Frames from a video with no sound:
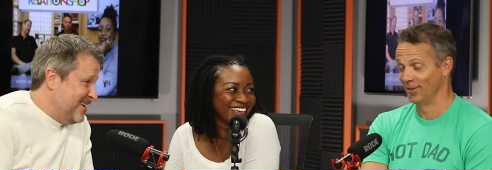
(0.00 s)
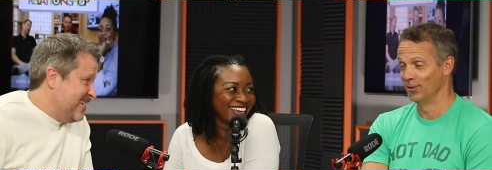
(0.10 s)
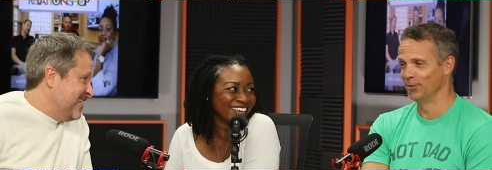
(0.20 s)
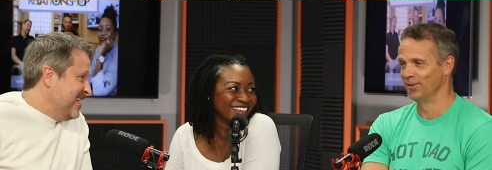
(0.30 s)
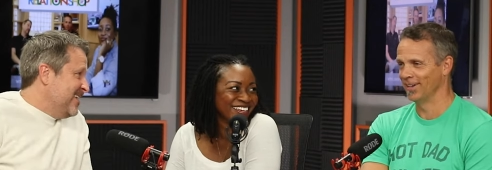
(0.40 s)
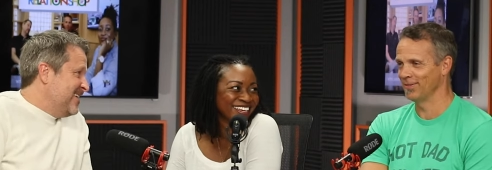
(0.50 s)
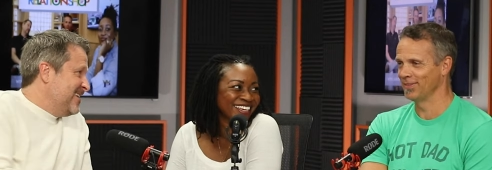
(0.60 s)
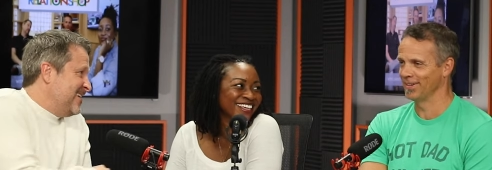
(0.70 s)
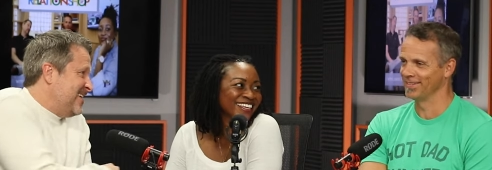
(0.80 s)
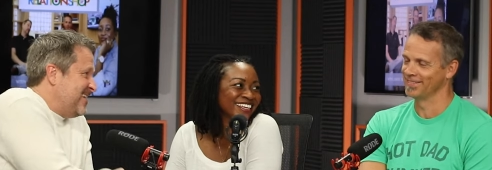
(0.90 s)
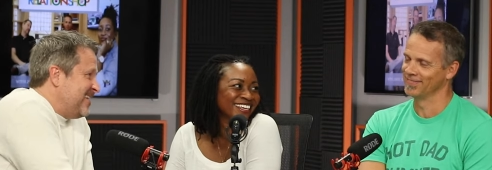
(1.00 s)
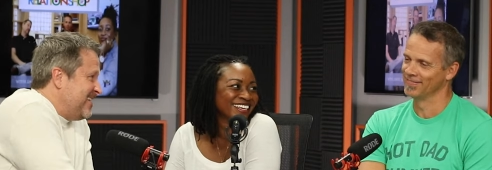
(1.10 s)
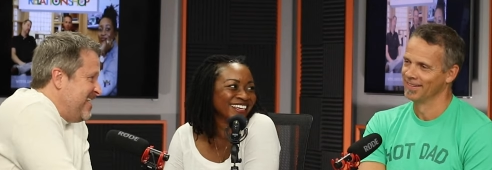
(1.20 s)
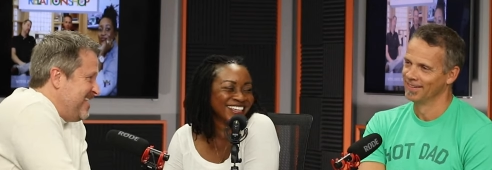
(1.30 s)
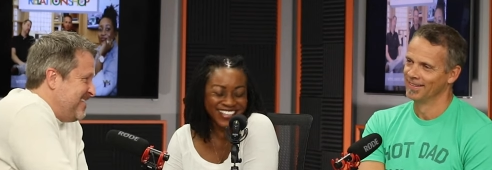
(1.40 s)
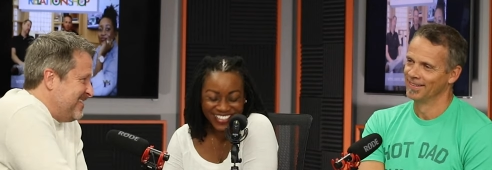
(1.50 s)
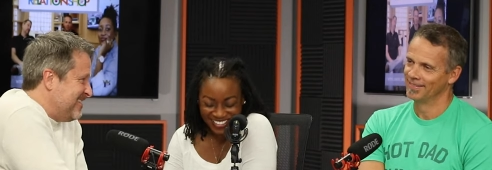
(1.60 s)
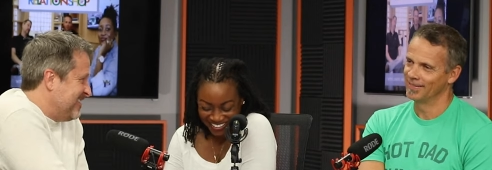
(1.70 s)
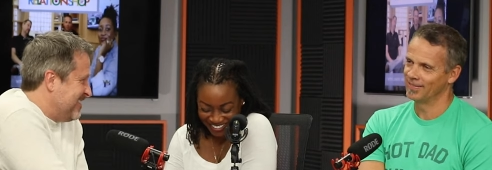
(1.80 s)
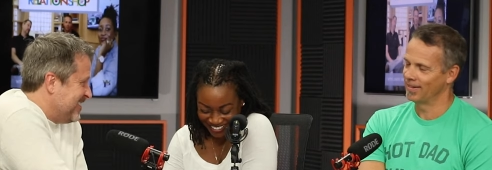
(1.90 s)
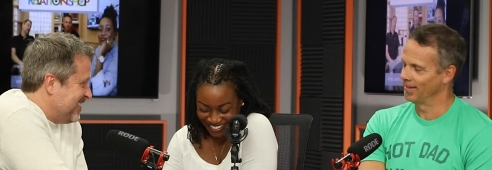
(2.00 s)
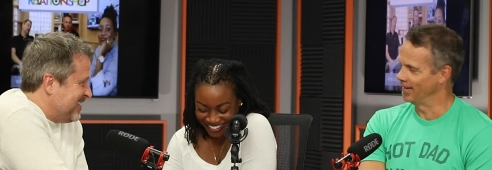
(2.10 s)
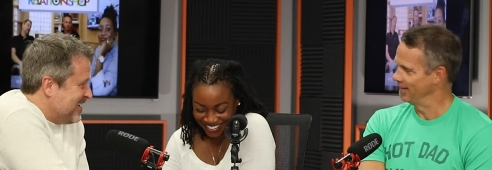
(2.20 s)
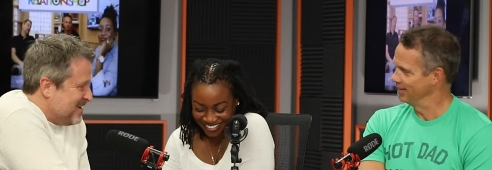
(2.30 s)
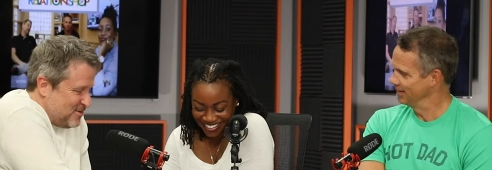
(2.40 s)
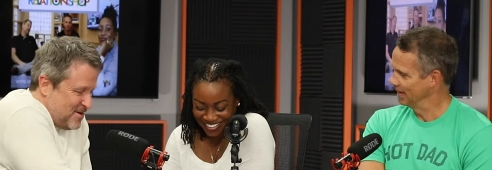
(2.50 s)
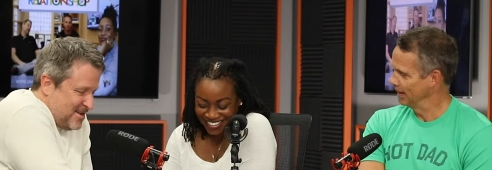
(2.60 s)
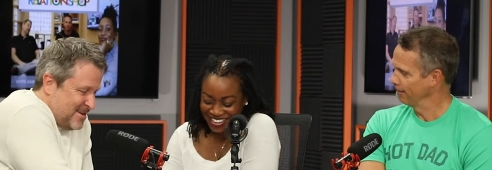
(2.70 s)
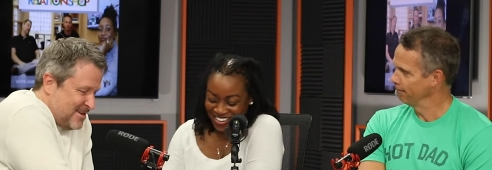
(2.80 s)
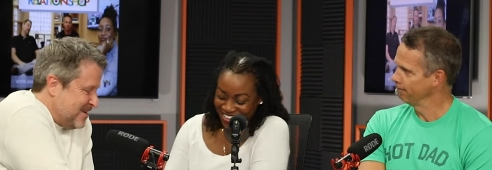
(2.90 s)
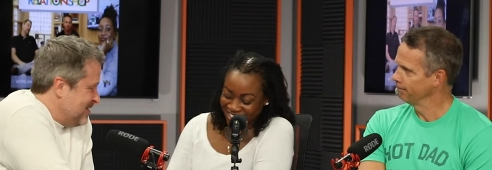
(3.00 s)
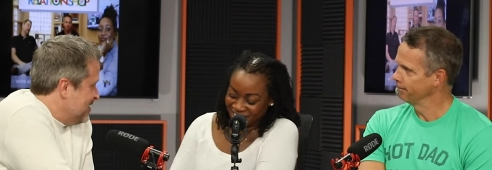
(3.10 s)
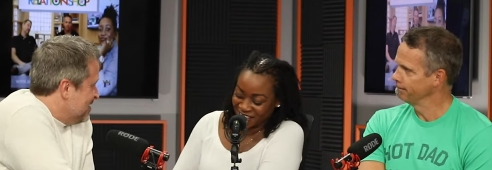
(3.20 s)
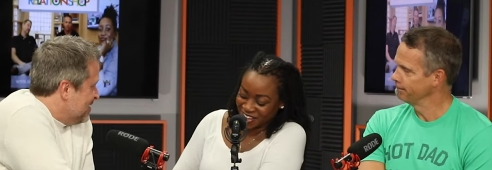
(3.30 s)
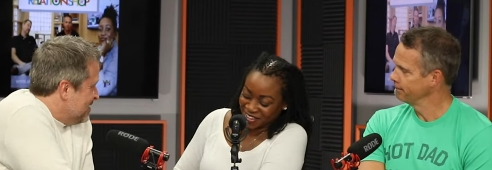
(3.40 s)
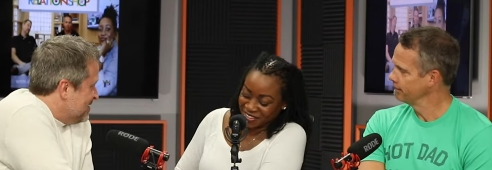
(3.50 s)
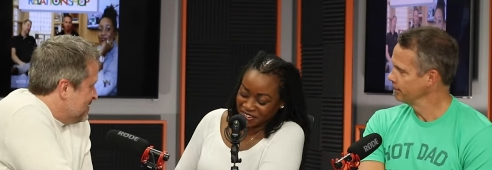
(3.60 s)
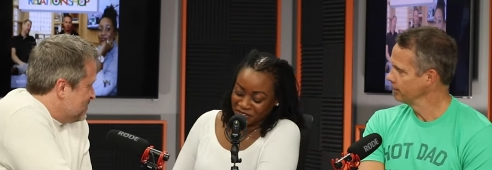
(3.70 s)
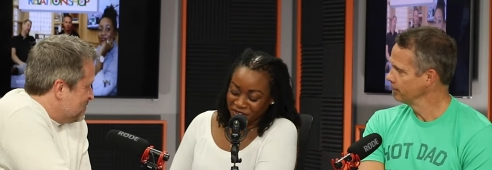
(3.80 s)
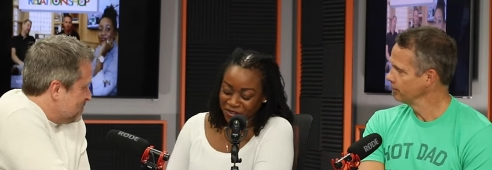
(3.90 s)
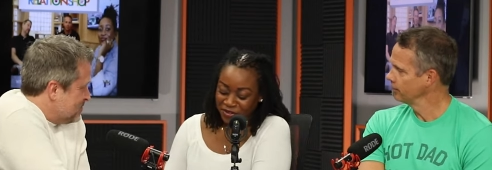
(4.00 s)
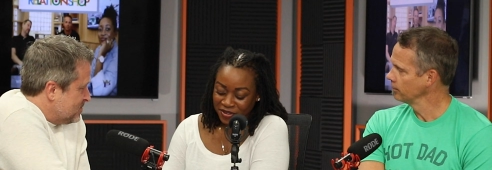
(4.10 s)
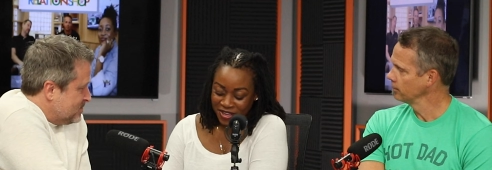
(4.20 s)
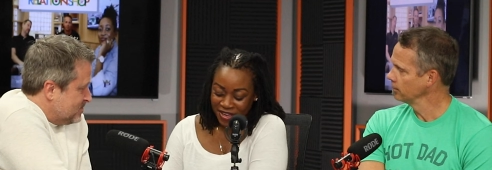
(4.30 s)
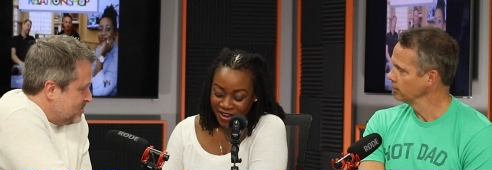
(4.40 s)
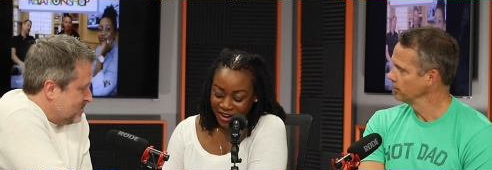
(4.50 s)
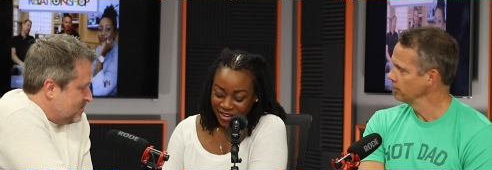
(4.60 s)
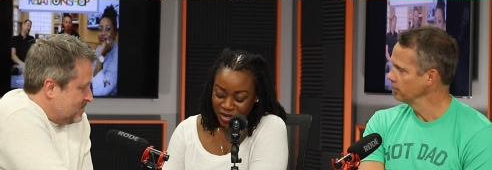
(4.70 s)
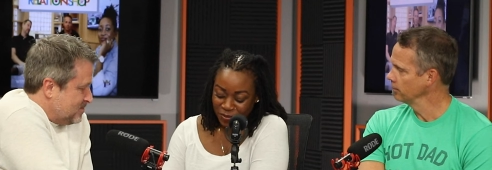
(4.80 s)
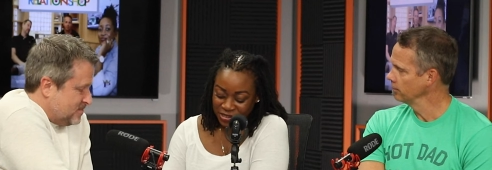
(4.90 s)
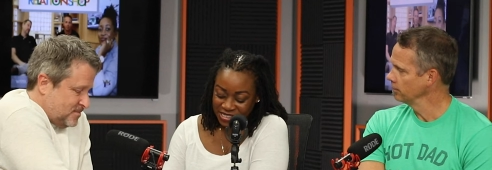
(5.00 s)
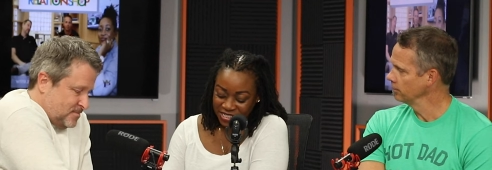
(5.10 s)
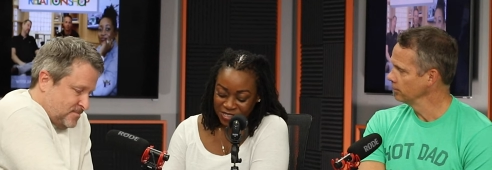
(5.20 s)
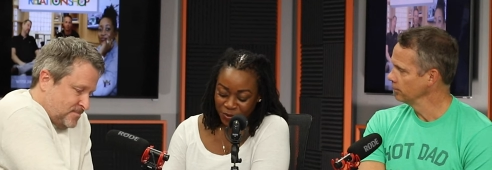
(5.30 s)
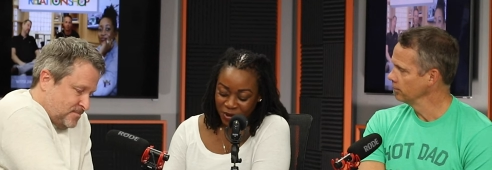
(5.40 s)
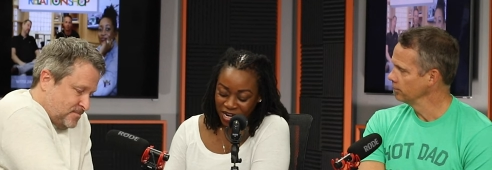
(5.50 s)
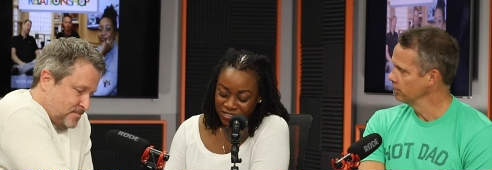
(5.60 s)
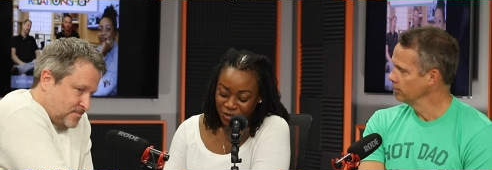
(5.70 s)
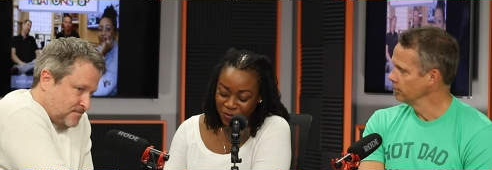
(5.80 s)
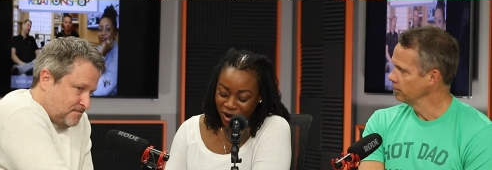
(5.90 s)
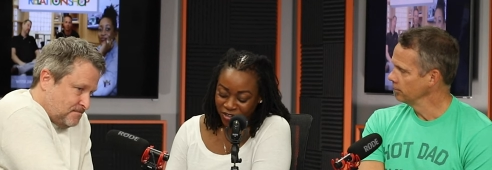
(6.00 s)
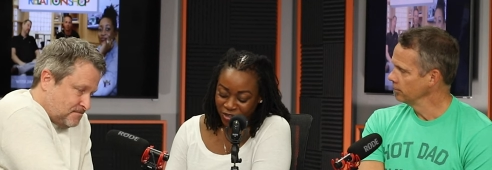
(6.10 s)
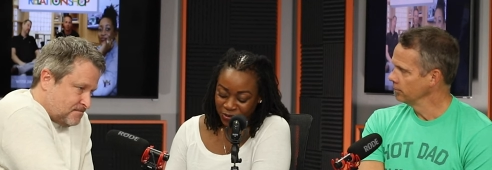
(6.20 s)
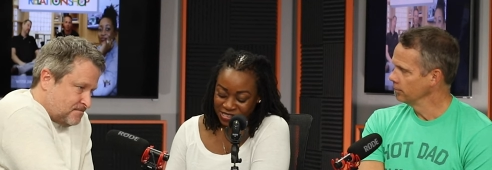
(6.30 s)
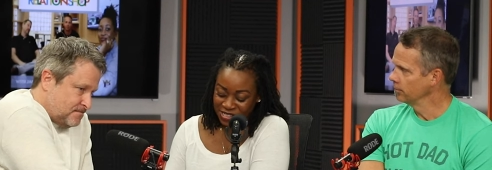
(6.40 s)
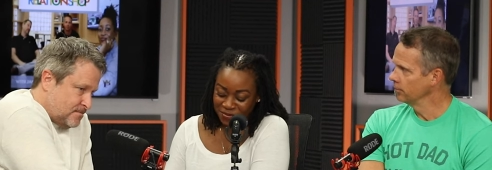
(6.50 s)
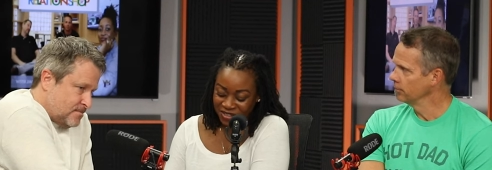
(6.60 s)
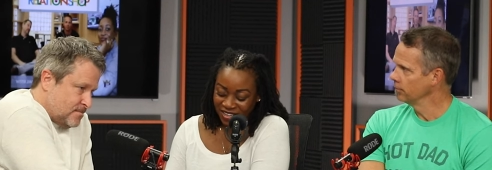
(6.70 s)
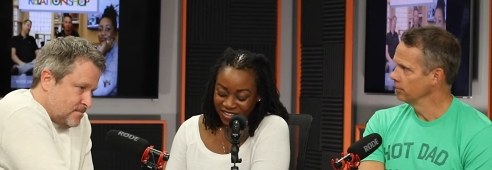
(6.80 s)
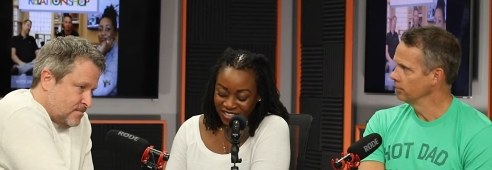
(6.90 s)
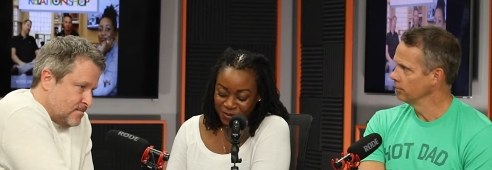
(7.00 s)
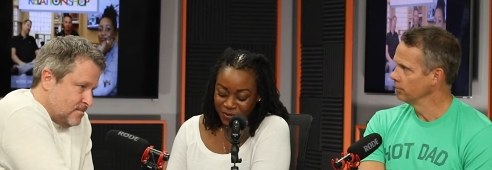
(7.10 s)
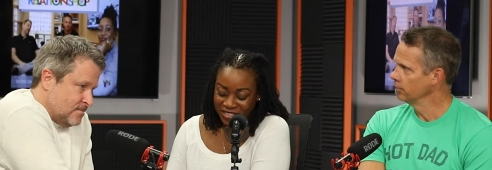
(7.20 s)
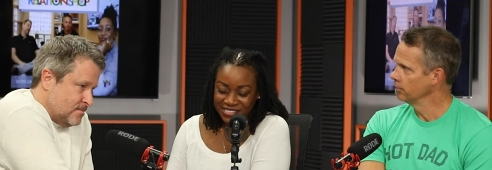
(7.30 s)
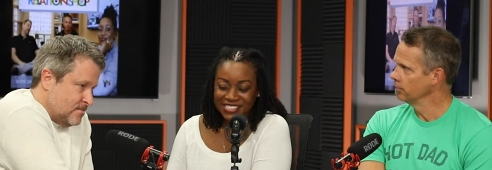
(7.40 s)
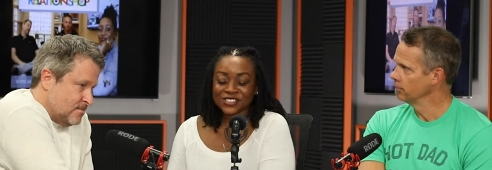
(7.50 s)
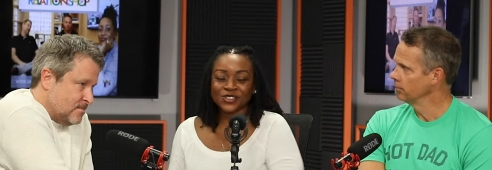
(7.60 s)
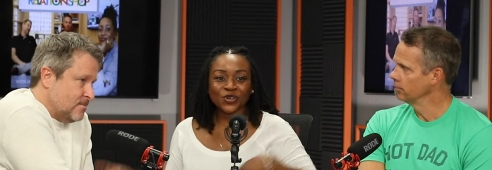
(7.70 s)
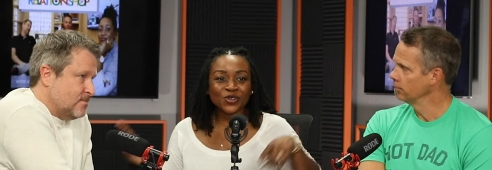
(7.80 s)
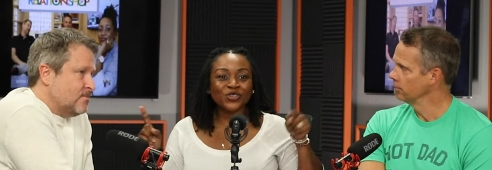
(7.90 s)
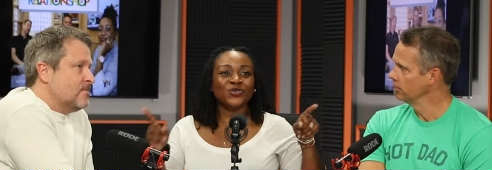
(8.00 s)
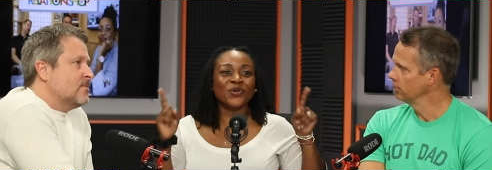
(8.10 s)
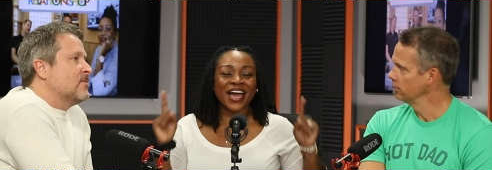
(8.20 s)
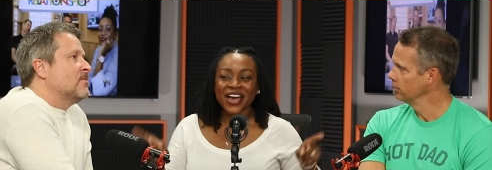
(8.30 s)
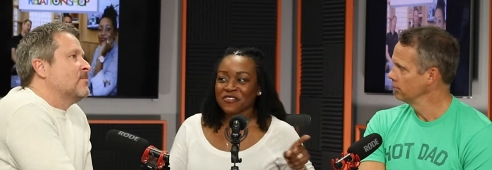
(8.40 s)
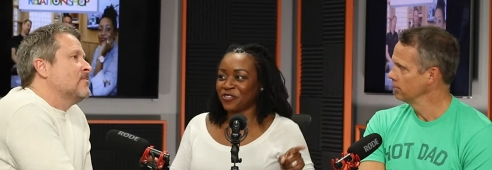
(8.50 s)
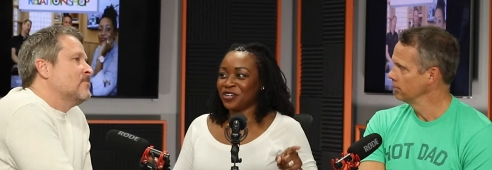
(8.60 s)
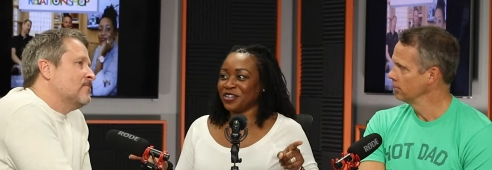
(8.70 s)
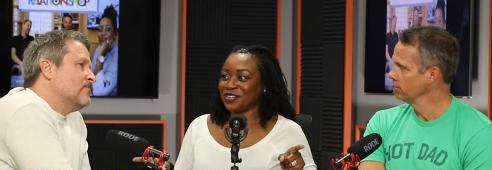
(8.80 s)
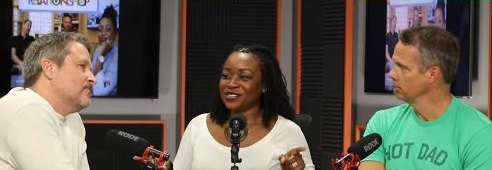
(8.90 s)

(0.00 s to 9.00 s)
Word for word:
Speaker 1: noon, that'd be awesome. I'm gonna try that. try that.
Speaker 2: Ah. Oh, there you go. All right, number six, surprise your partner with something unexpected. Do you ever mm.